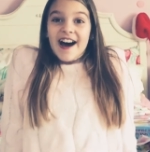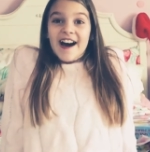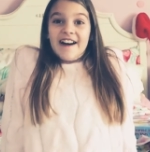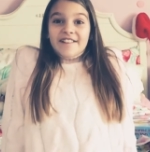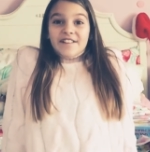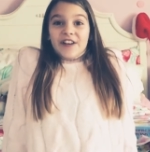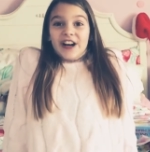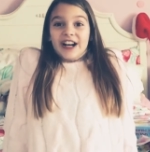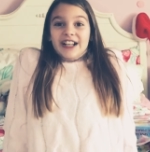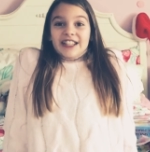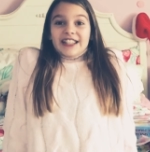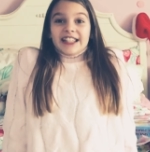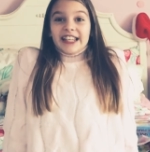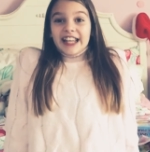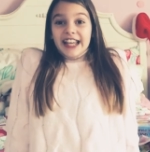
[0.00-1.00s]
of us
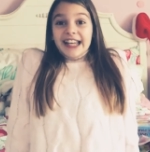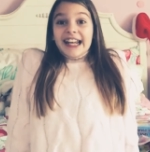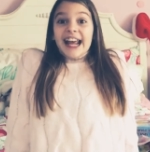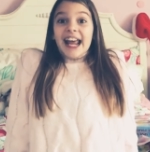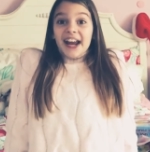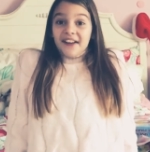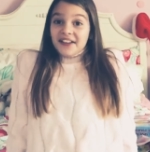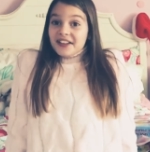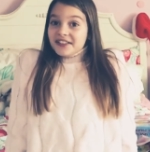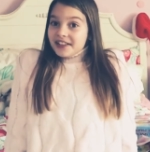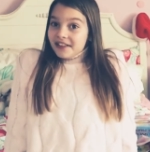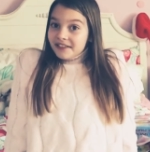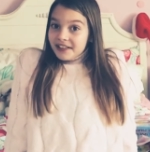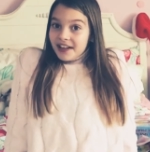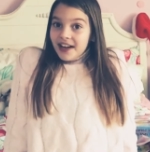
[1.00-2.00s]
in
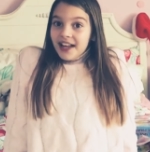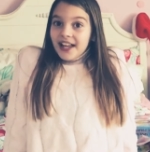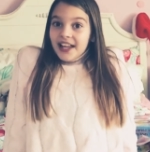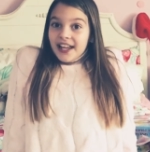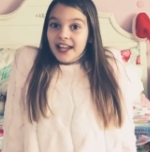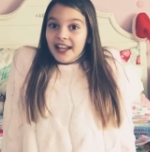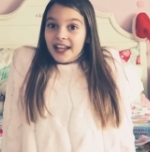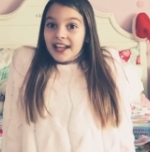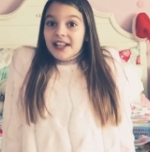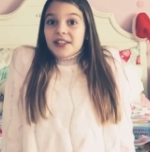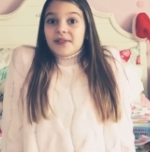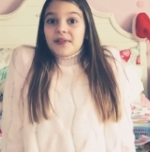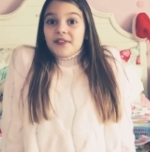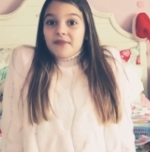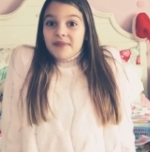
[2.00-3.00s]
Arizona
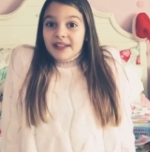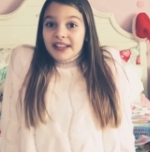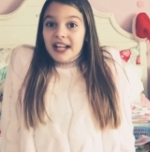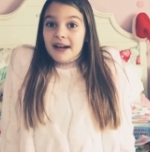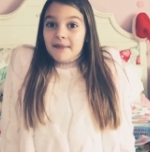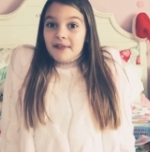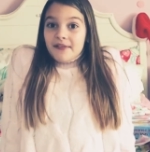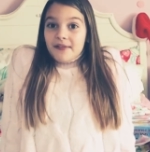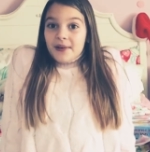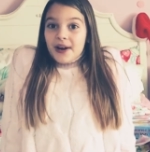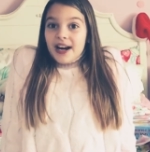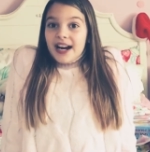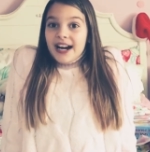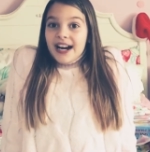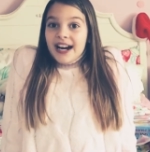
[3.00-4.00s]
because we've been there before.
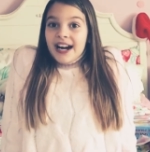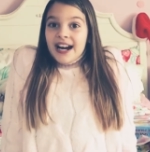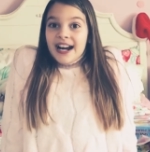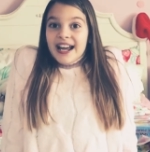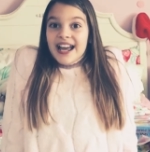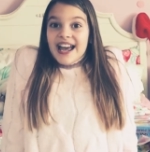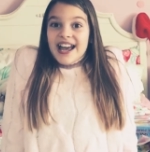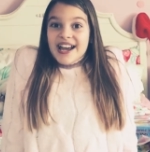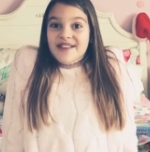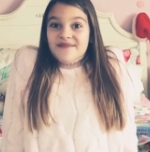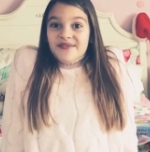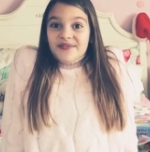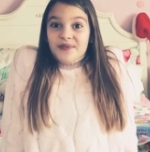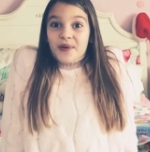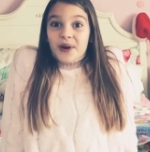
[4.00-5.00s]

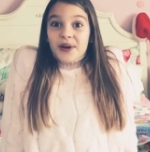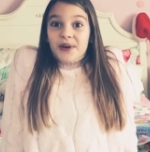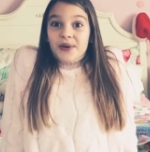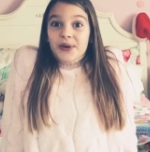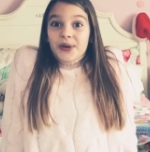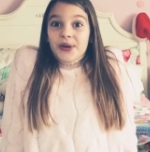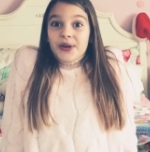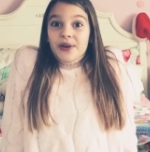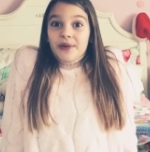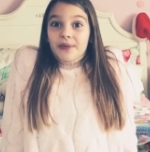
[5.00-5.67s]
And we're,